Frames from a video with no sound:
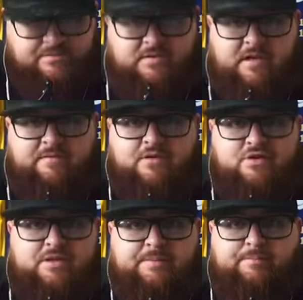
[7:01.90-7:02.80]
Denver
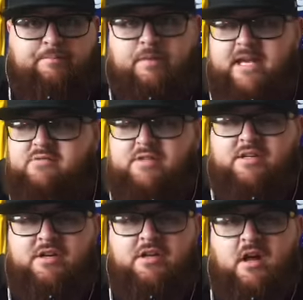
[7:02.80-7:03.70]
usually plays really
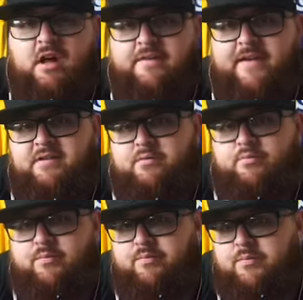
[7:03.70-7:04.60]
good. They
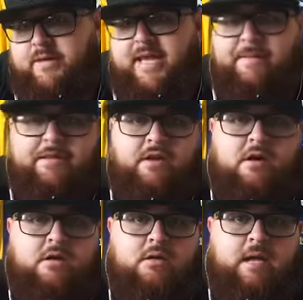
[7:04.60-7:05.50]
We came in
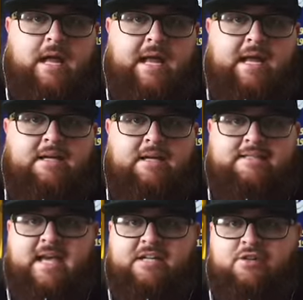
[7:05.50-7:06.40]
there, and
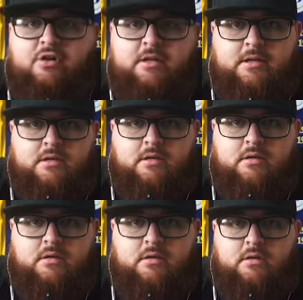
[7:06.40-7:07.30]
attacked early.
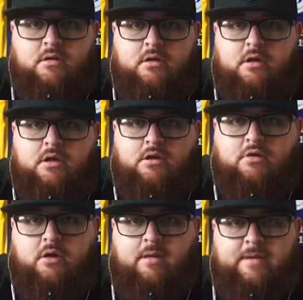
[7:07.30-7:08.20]
You
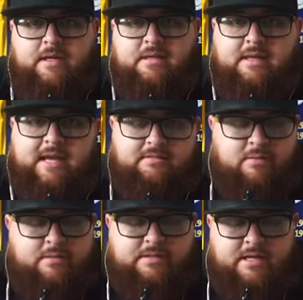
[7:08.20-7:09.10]
know what I mean? I liked
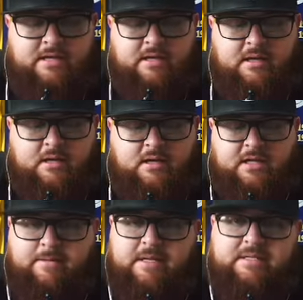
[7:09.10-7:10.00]
what we did
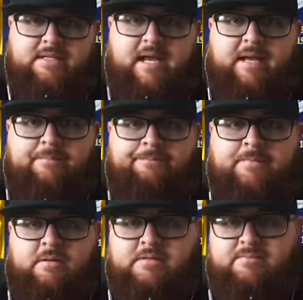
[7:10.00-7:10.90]
coming into the game.
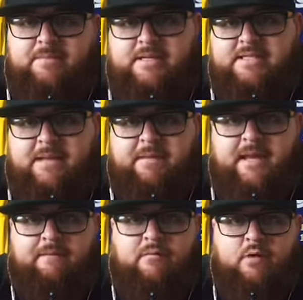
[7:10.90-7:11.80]
It was a big statement
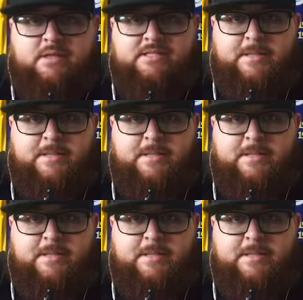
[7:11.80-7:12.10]
game for us,